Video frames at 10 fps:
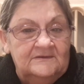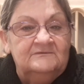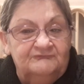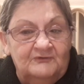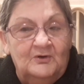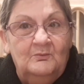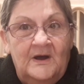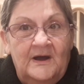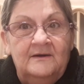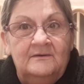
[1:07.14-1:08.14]
for a
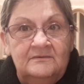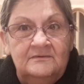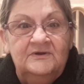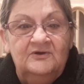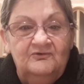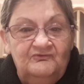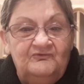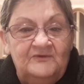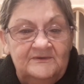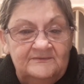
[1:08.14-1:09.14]
while because
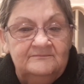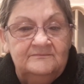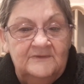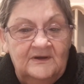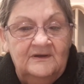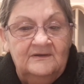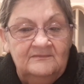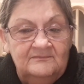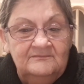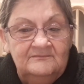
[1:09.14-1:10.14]

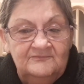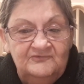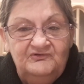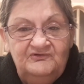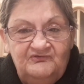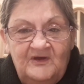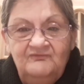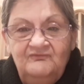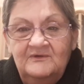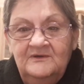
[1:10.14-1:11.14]
um, she's had
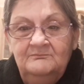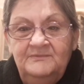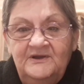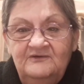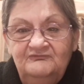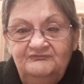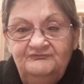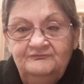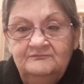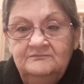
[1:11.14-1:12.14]
a bit of
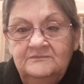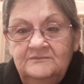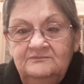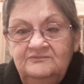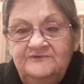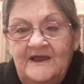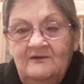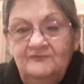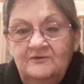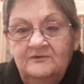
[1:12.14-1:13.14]

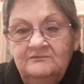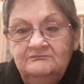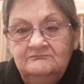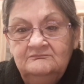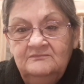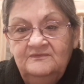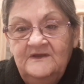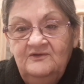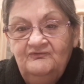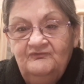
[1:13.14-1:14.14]
downer
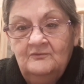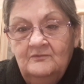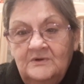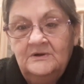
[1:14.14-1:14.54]
things go on.